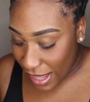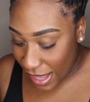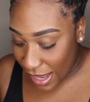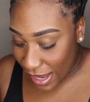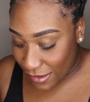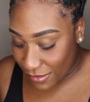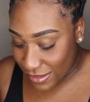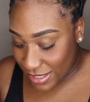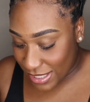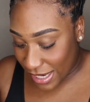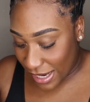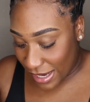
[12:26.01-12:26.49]

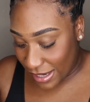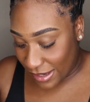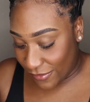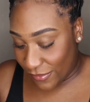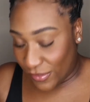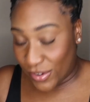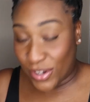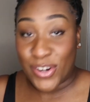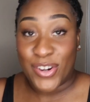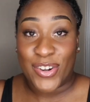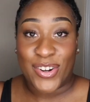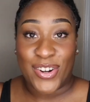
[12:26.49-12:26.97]
I was kind
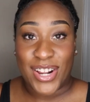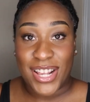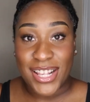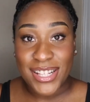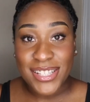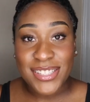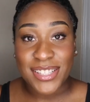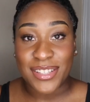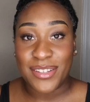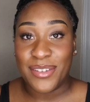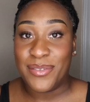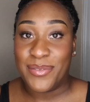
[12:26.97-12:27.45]
of
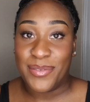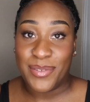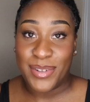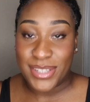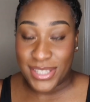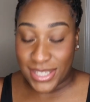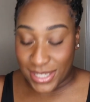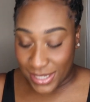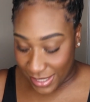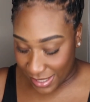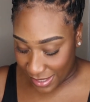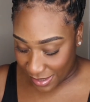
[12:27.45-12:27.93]
aggressive
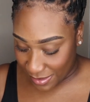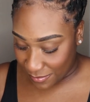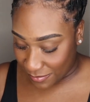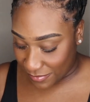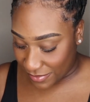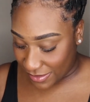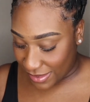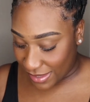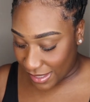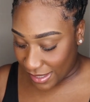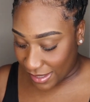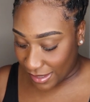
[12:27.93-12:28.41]
with the damn
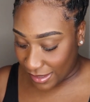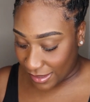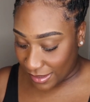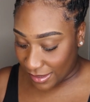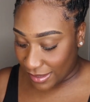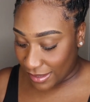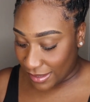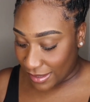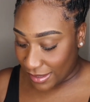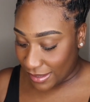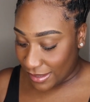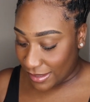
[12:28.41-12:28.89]
thing.
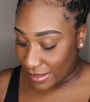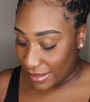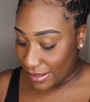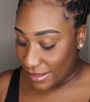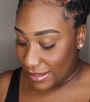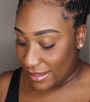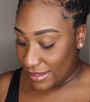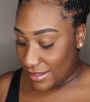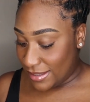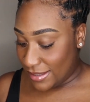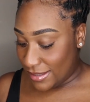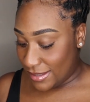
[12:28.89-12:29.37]

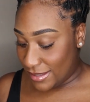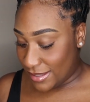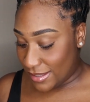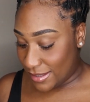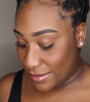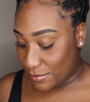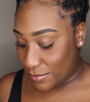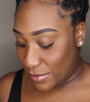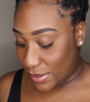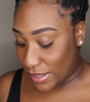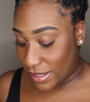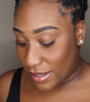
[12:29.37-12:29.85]

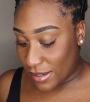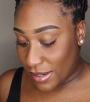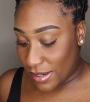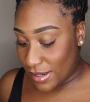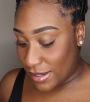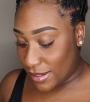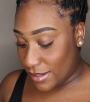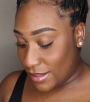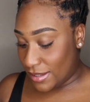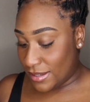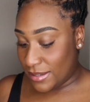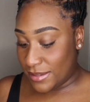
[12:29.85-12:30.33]
But
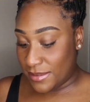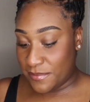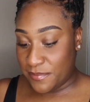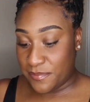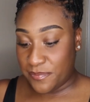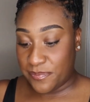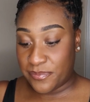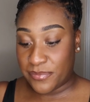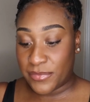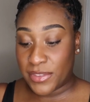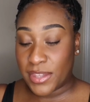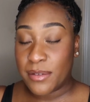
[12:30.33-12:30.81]

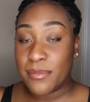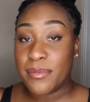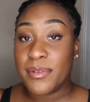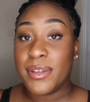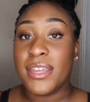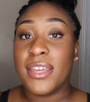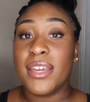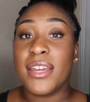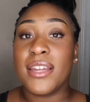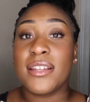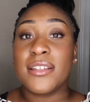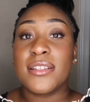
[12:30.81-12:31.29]
um, but
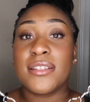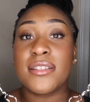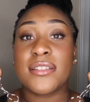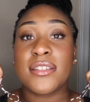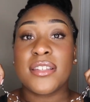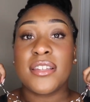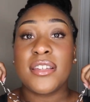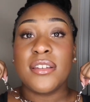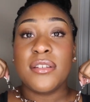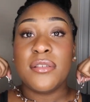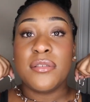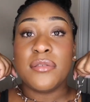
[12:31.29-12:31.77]
yeah, this is
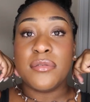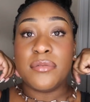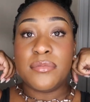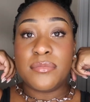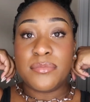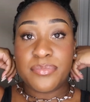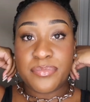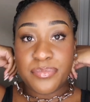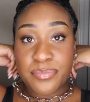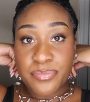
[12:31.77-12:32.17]
cute.